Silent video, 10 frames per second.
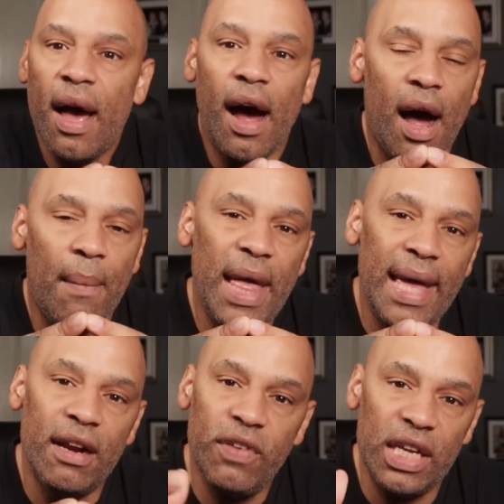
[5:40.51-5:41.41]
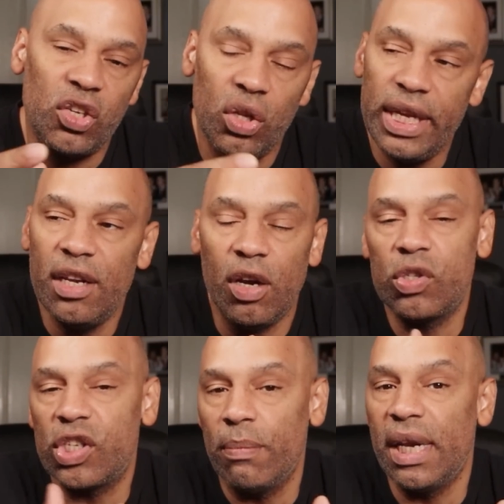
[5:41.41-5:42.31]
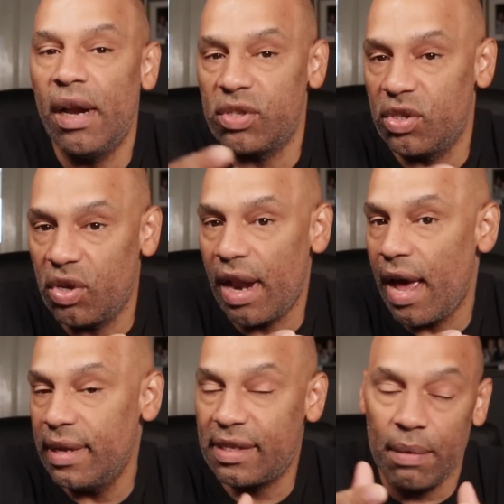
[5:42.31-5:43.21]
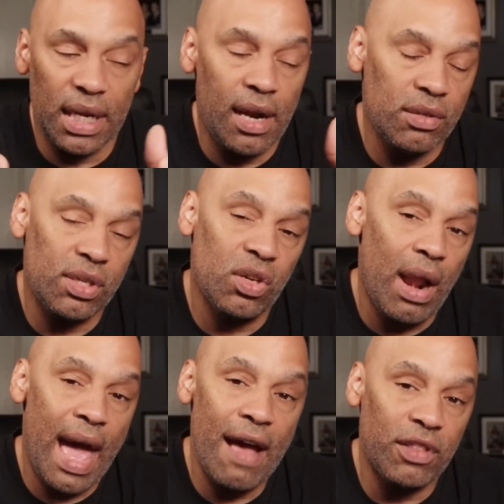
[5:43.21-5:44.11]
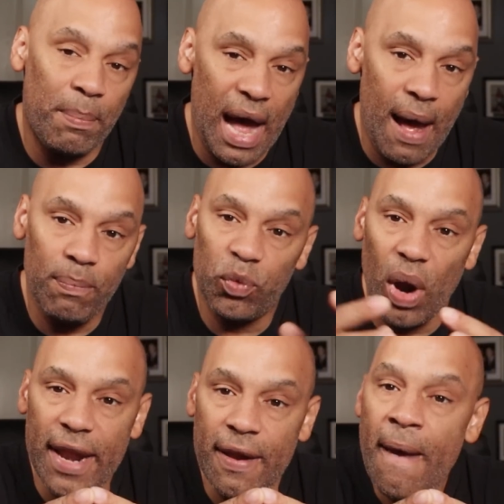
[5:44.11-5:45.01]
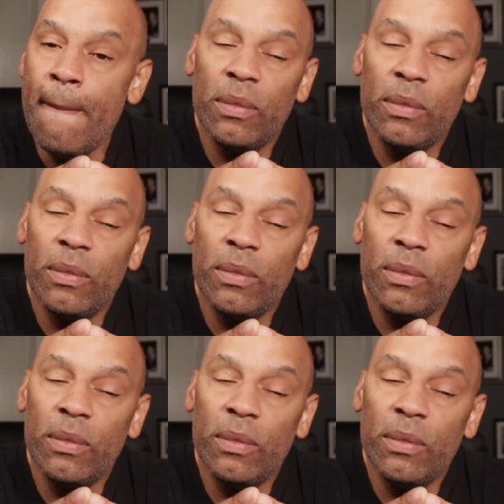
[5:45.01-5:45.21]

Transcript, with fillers: Um, and eventually, you know, something else is going to, something else is going to have to pop. Right.